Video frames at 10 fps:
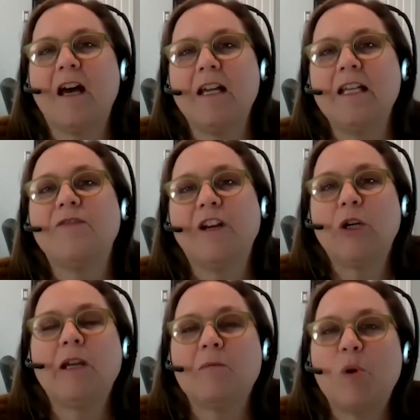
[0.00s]
is
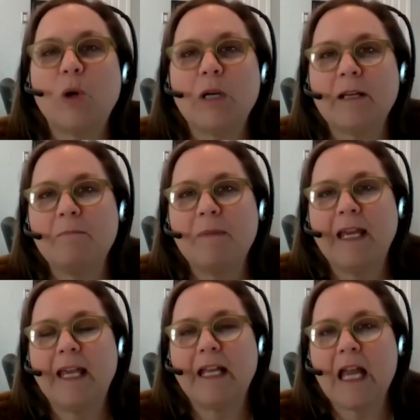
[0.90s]
very important in
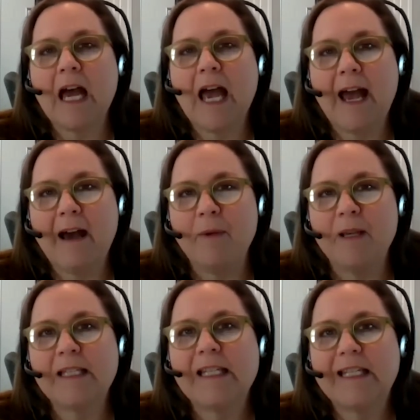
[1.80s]
making a habit
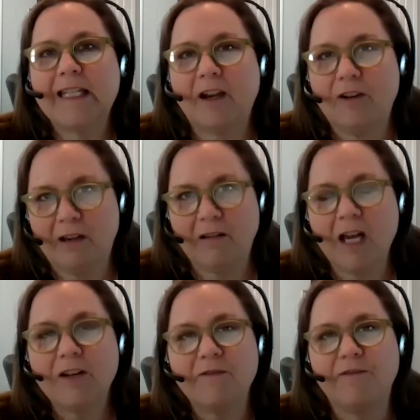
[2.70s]
stick
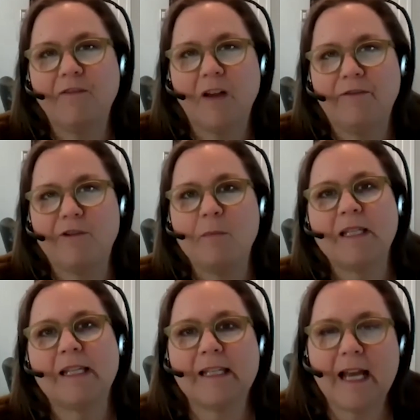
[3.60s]
kind of from a
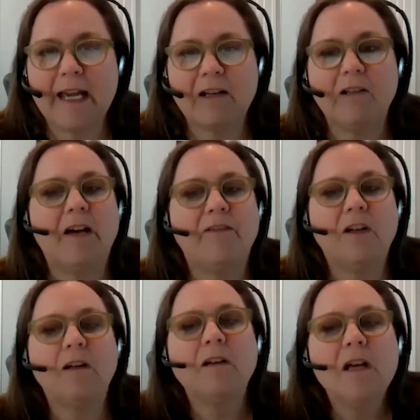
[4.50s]
societal
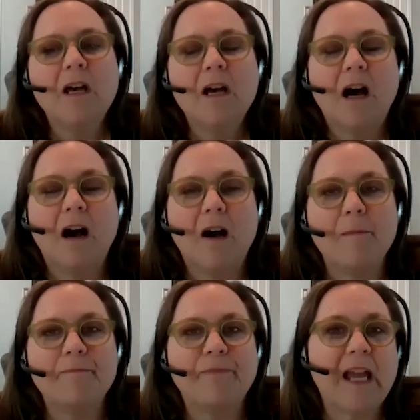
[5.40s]
level.
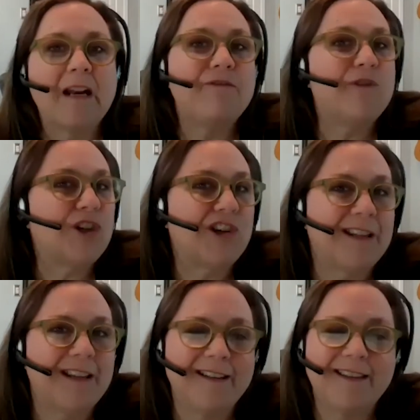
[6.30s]
And
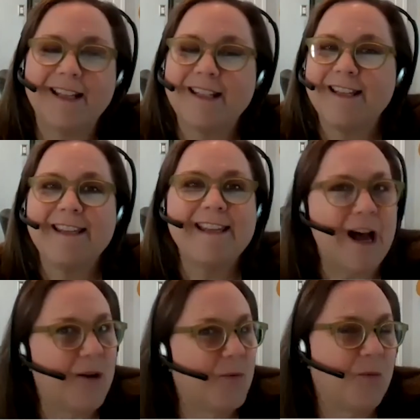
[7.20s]
unfortunately, that's
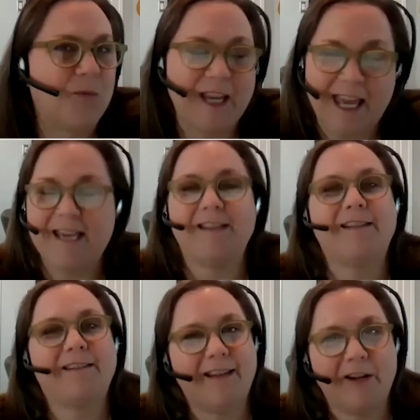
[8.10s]
not the
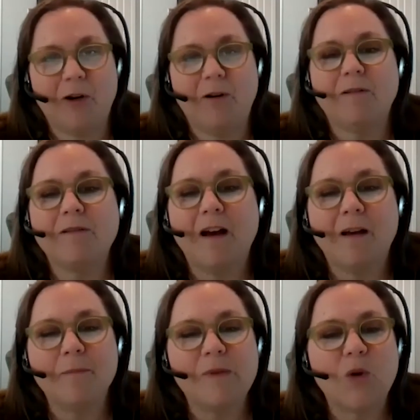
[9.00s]
case here.
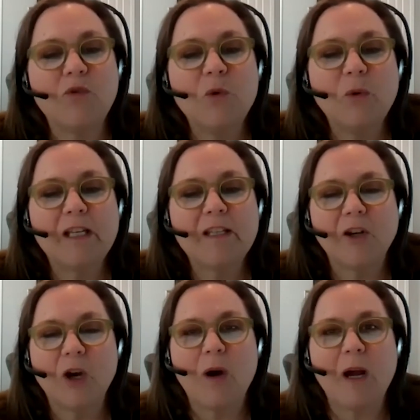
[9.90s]
So a few weeks
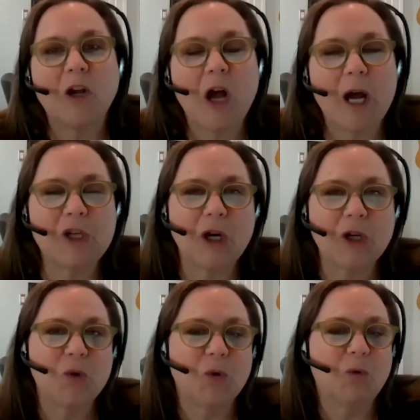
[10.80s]
ago, I
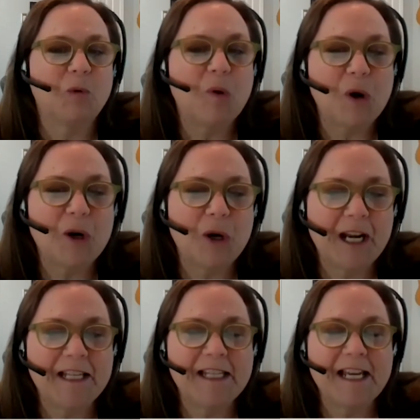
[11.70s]
talked to a reporter
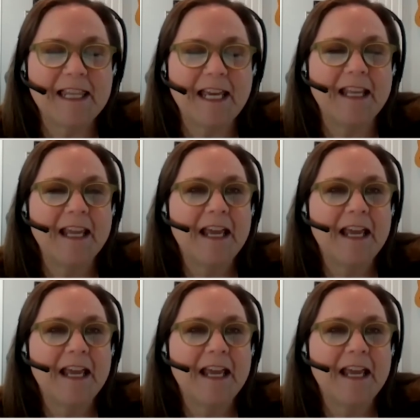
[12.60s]
and I said that